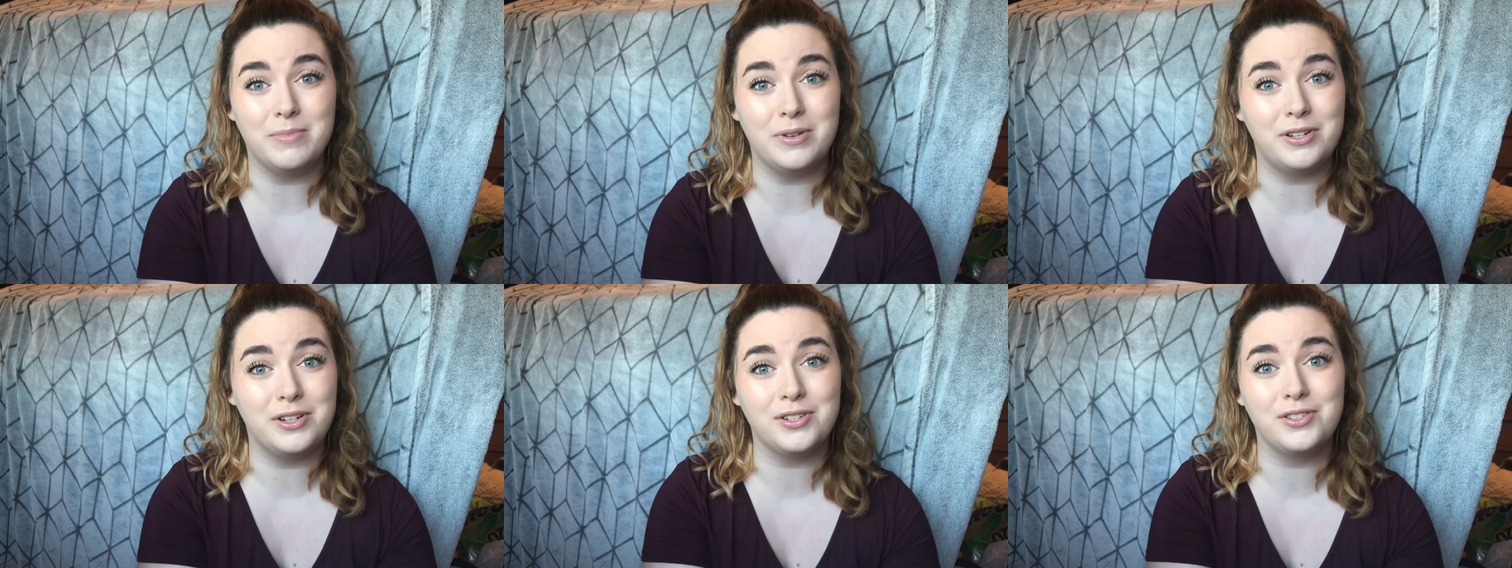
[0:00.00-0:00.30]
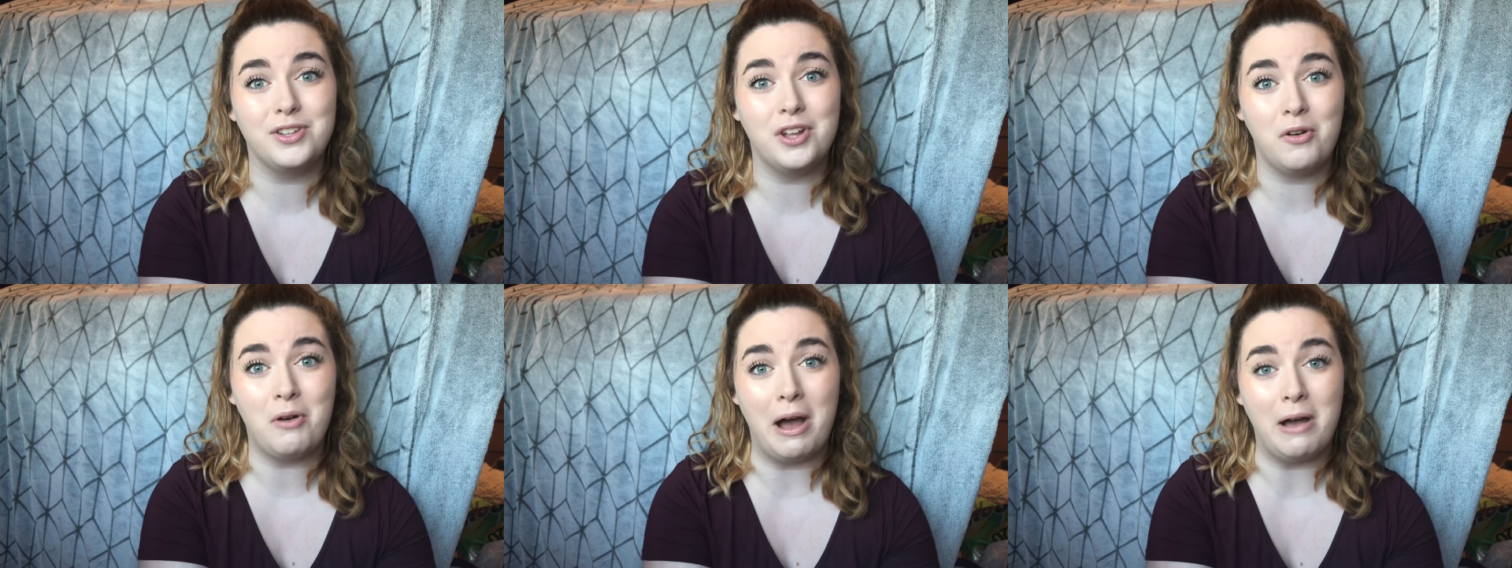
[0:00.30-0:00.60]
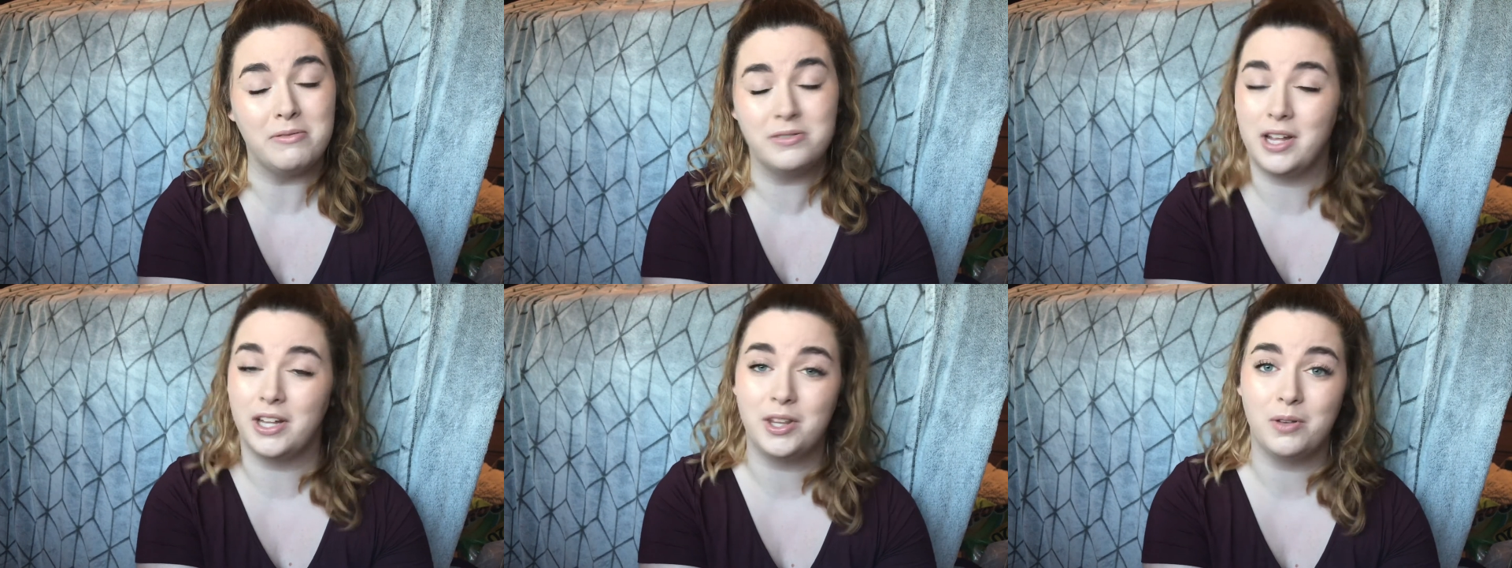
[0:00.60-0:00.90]
but just know I
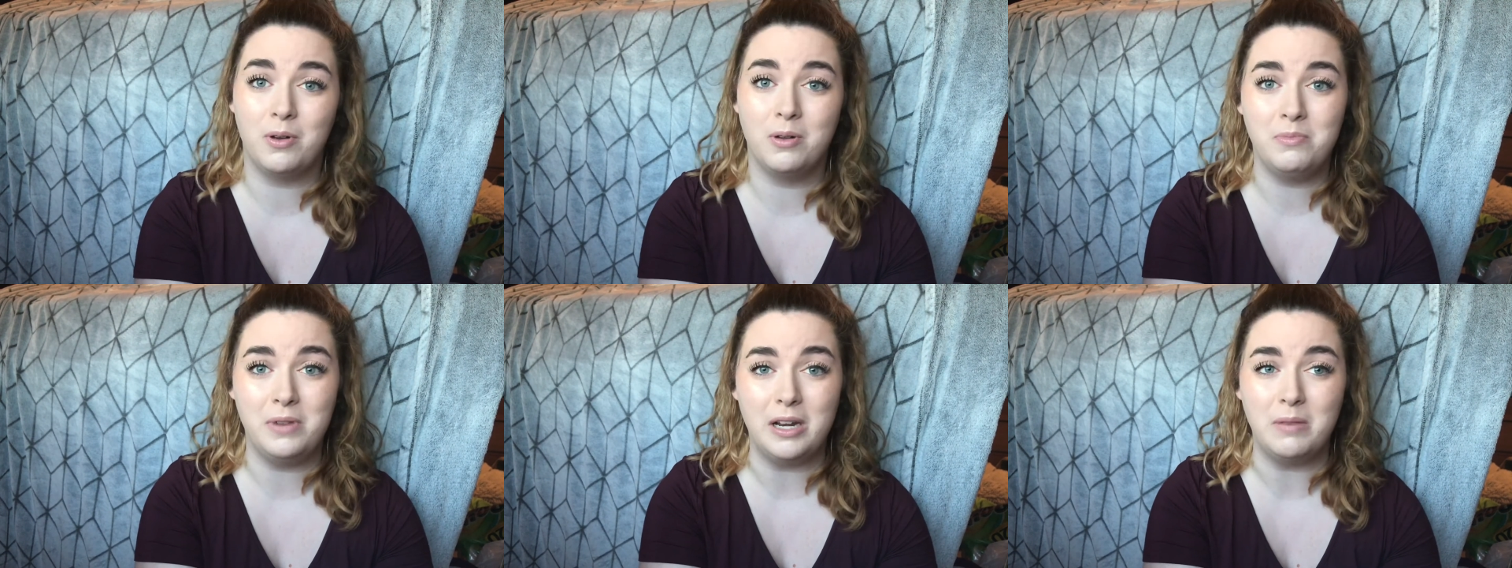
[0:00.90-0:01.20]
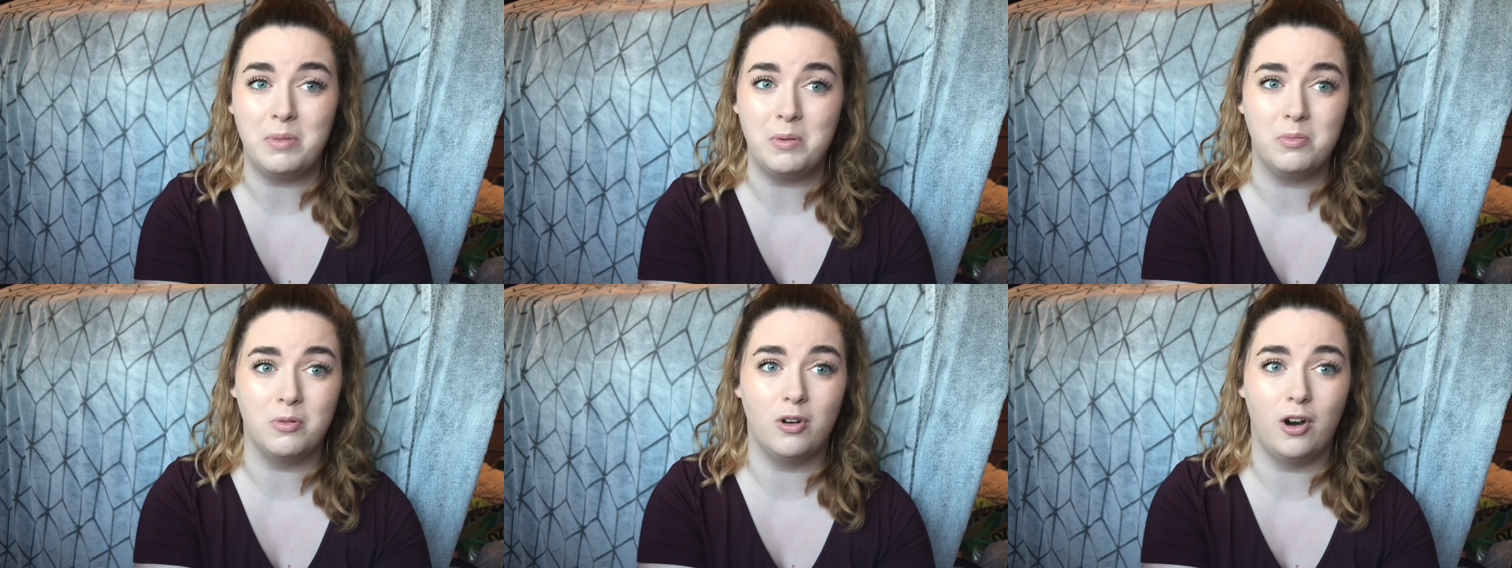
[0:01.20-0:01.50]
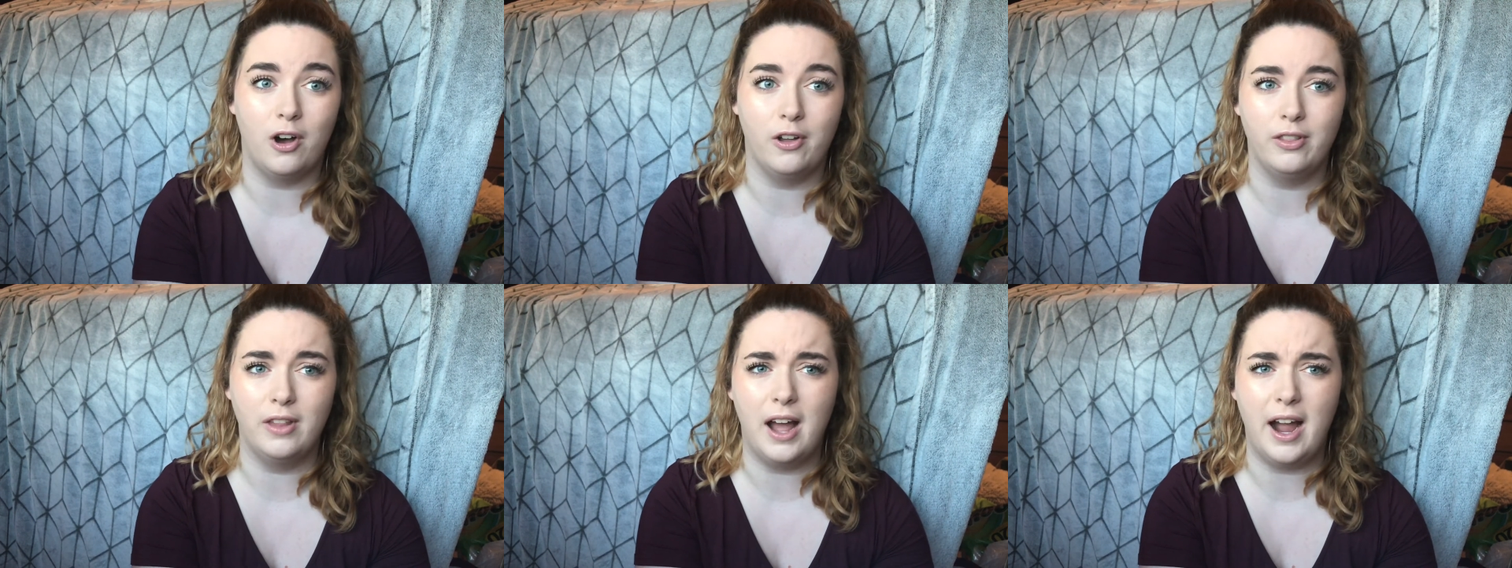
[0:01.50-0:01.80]
was not the one meeting people
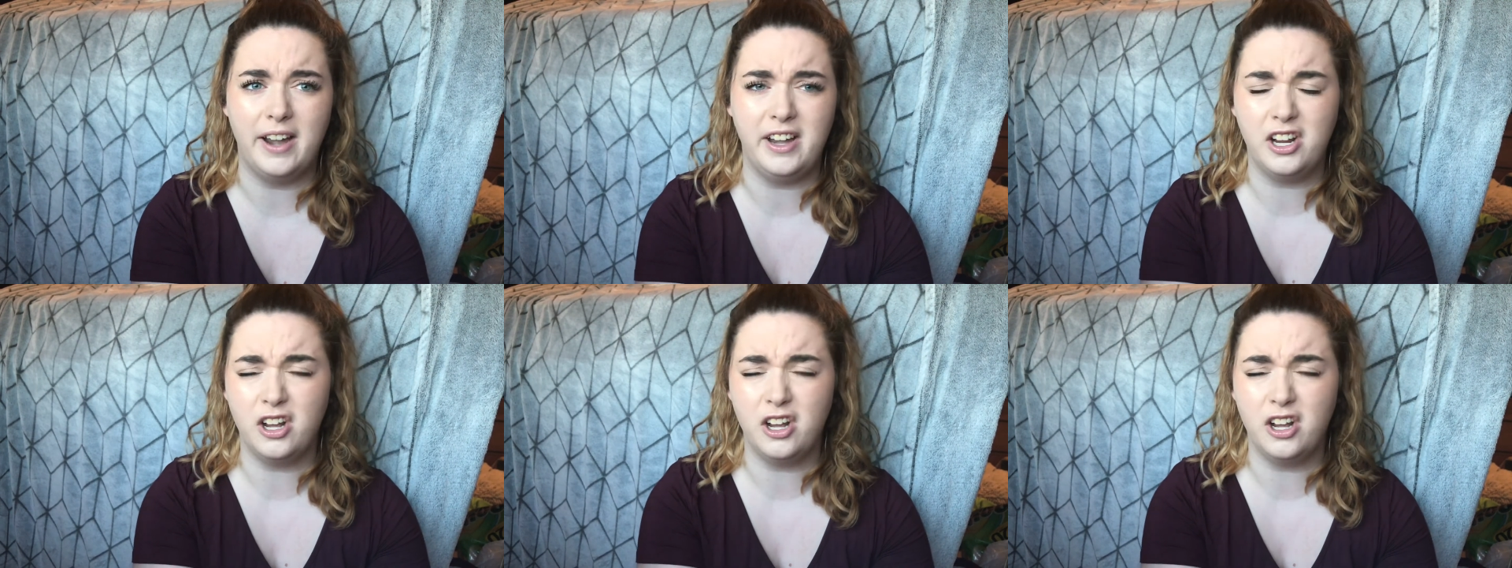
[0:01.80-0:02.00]
online.